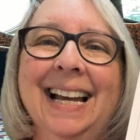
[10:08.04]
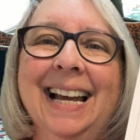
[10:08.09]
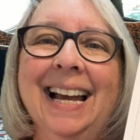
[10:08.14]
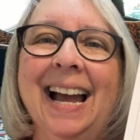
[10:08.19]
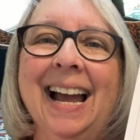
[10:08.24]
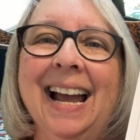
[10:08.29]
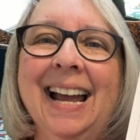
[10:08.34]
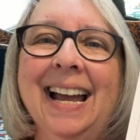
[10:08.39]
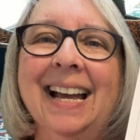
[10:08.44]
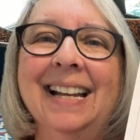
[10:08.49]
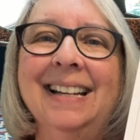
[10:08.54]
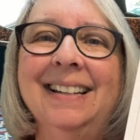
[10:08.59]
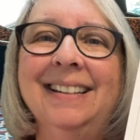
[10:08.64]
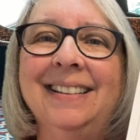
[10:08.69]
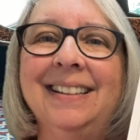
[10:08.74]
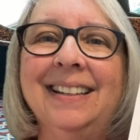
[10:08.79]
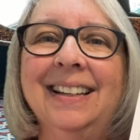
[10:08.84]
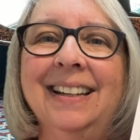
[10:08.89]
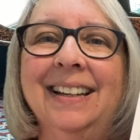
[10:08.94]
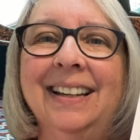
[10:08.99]

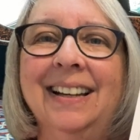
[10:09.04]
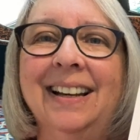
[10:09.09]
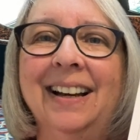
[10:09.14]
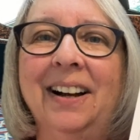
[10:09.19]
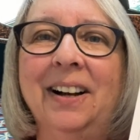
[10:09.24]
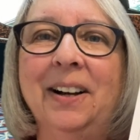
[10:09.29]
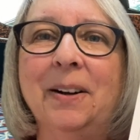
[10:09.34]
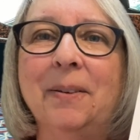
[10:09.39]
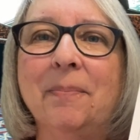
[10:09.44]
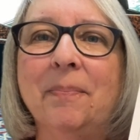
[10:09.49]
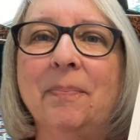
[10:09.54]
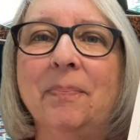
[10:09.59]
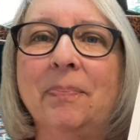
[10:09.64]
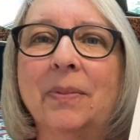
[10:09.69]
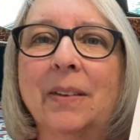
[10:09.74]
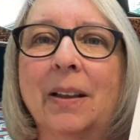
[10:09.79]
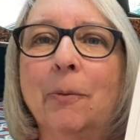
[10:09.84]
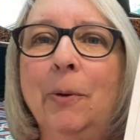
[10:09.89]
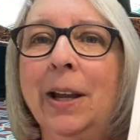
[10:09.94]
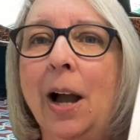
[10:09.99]
and
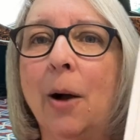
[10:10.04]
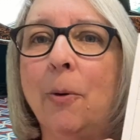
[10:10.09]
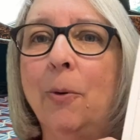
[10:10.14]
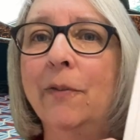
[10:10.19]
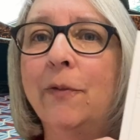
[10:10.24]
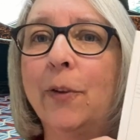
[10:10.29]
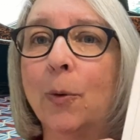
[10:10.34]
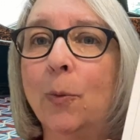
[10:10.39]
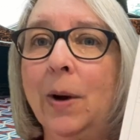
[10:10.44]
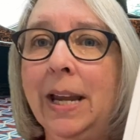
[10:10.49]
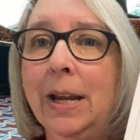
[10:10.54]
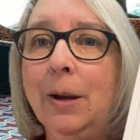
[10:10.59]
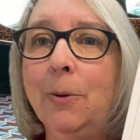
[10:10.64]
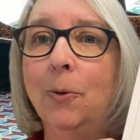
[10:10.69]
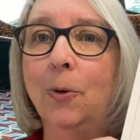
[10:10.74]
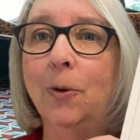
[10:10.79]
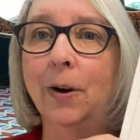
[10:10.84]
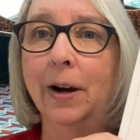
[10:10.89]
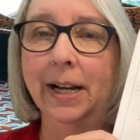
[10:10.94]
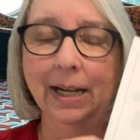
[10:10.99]
we got one for week
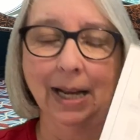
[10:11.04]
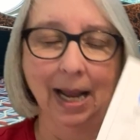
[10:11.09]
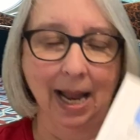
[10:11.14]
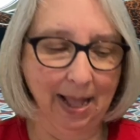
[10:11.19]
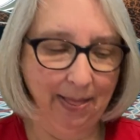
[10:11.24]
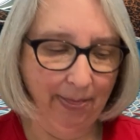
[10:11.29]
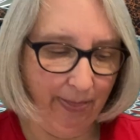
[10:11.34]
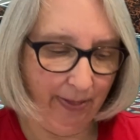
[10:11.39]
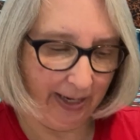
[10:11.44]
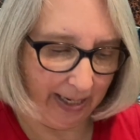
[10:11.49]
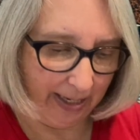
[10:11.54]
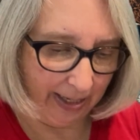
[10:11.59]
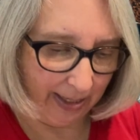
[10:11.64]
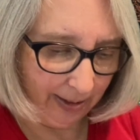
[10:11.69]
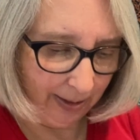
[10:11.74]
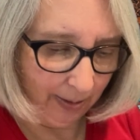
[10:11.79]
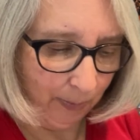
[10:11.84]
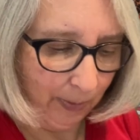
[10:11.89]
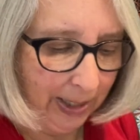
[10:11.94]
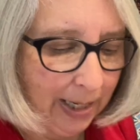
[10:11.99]
1, and
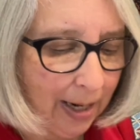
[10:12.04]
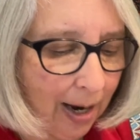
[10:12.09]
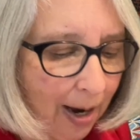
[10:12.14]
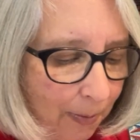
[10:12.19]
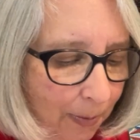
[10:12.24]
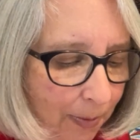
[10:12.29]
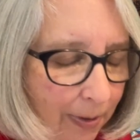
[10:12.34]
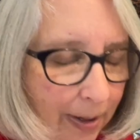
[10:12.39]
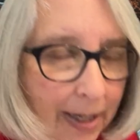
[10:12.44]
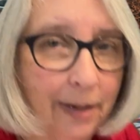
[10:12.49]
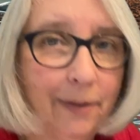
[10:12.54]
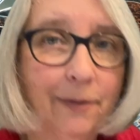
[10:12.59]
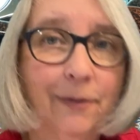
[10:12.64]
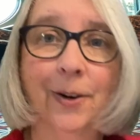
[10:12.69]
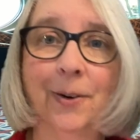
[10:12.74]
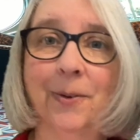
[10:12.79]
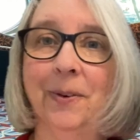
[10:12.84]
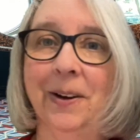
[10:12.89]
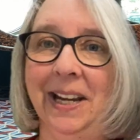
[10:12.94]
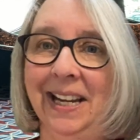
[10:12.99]
then we got one
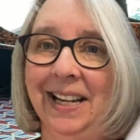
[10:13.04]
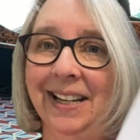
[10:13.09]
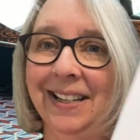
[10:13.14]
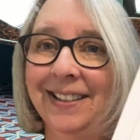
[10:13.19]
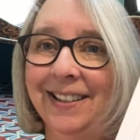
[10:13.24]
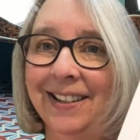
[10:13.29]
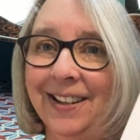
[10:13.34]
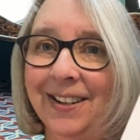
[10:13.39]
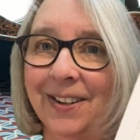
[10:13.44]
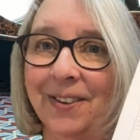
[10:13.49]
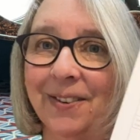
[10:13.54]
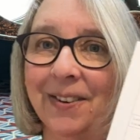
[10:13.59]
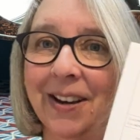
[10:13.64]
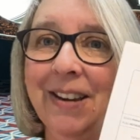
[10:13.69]
for week 2.